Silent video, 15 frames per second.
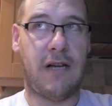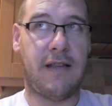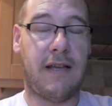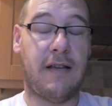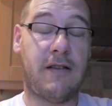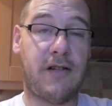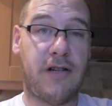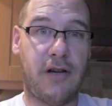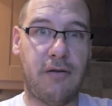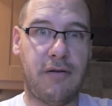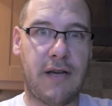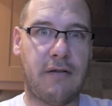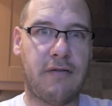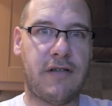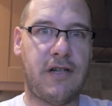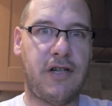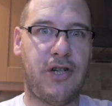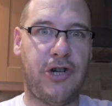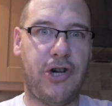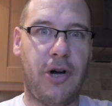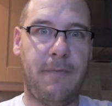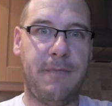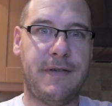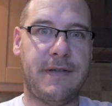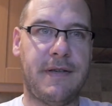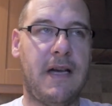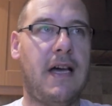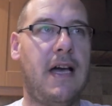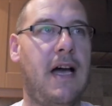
I think it's 2,000 jobs,